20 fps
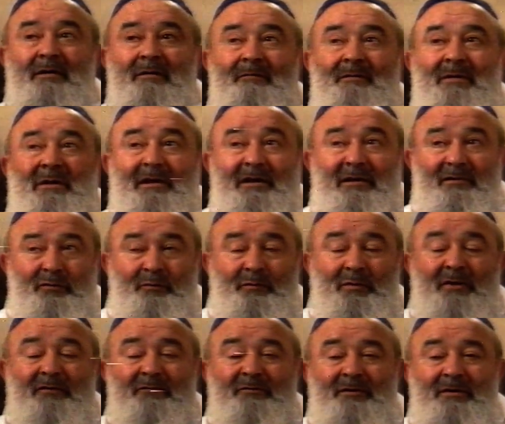but I had to
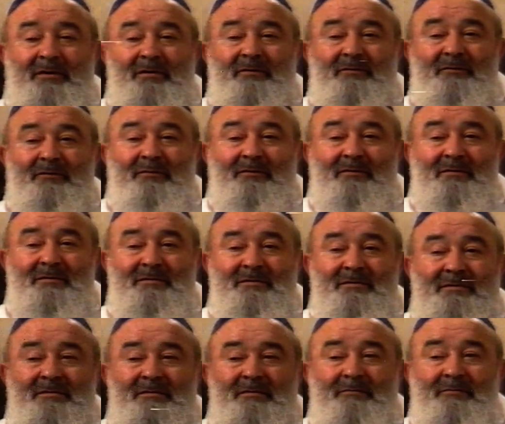pay for it, of course,
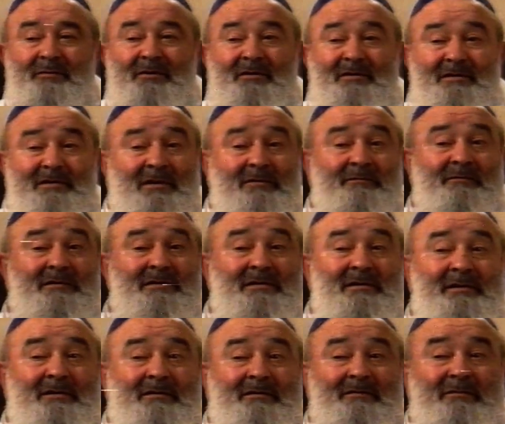because that was
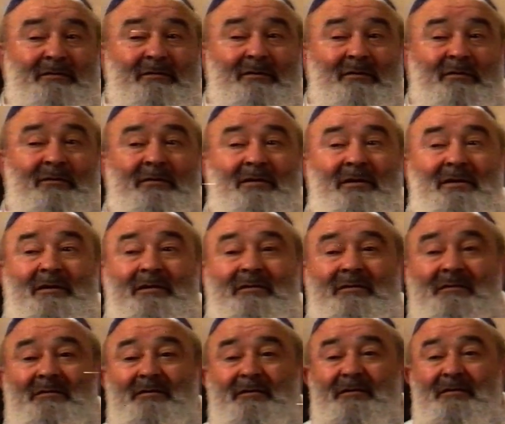their only
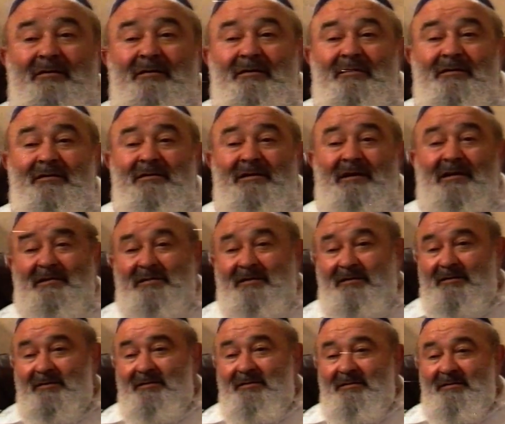
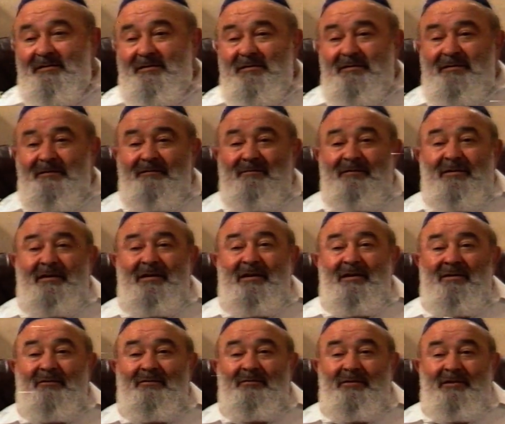sustenance, what
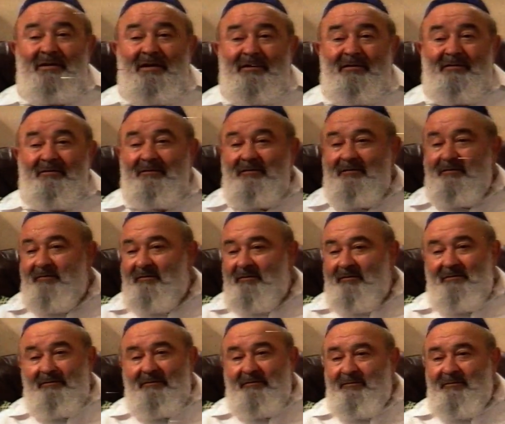they could get,
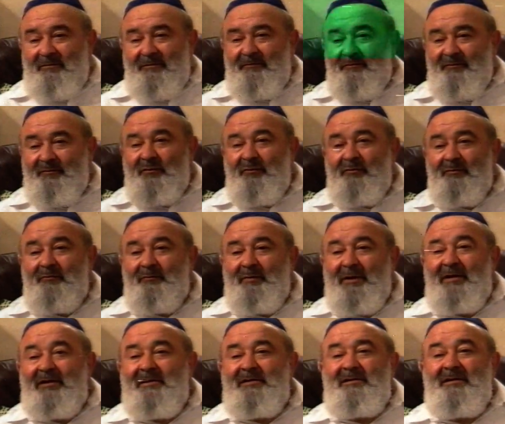the few
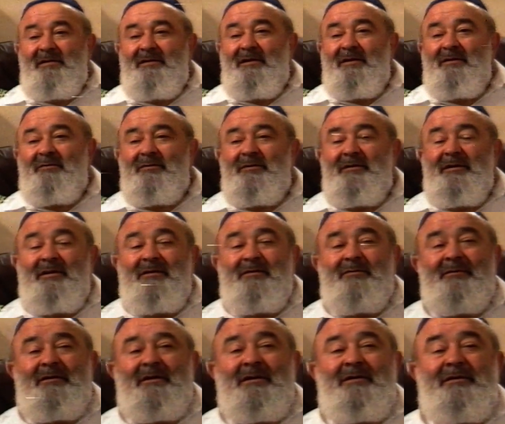pennies that they could get
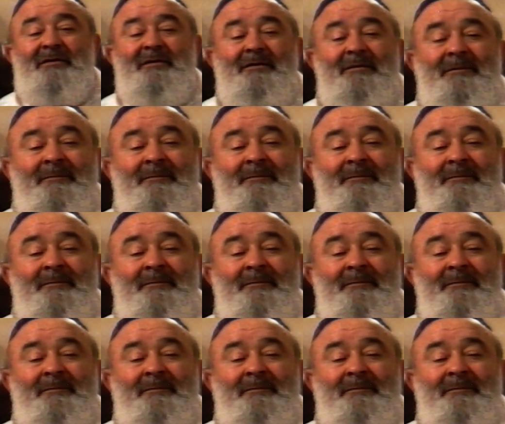together.